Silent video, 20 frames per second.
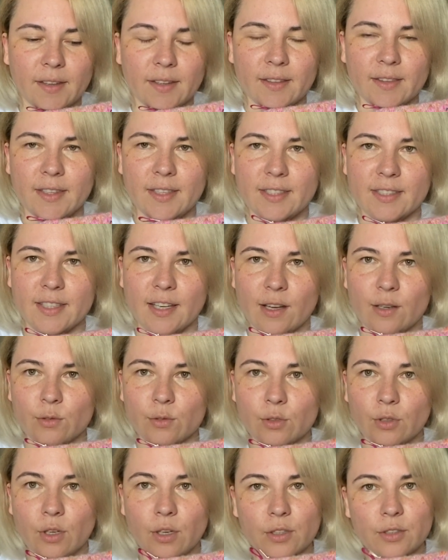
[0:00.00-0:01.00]

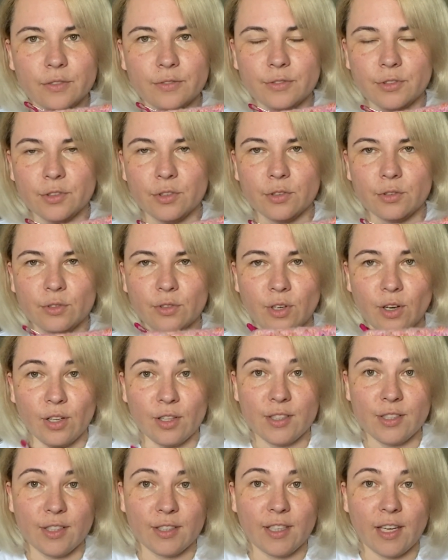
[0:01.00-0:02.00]
discount code for you
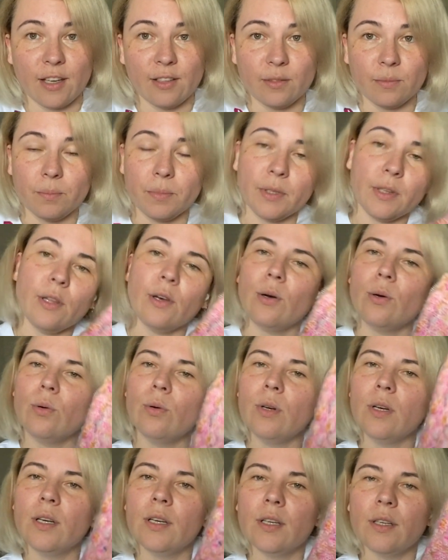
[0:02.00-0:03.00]
also down below
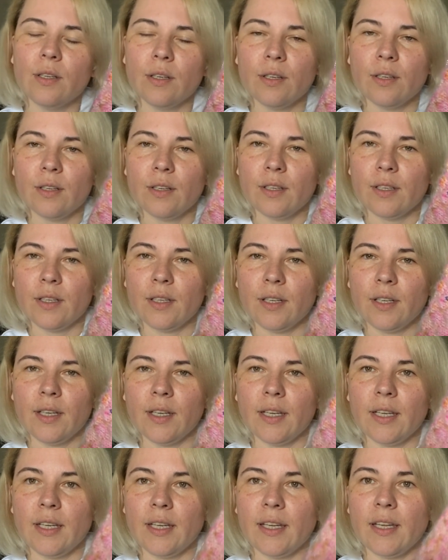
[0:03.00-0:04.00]

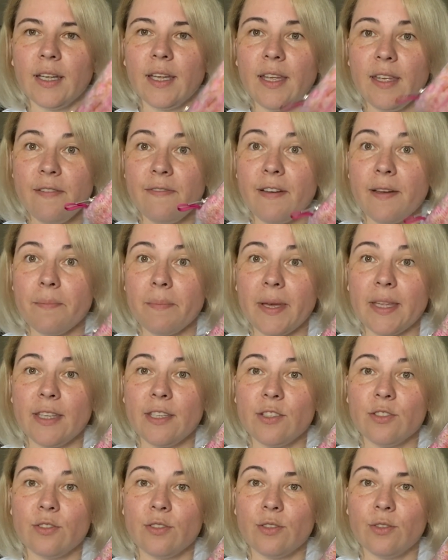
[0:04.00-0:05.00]
if I
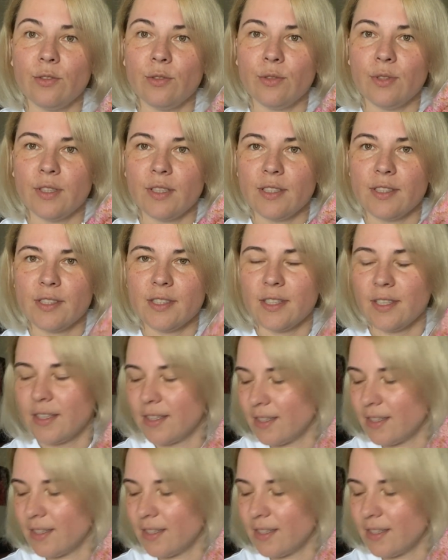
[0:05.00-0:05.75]
manage to do this.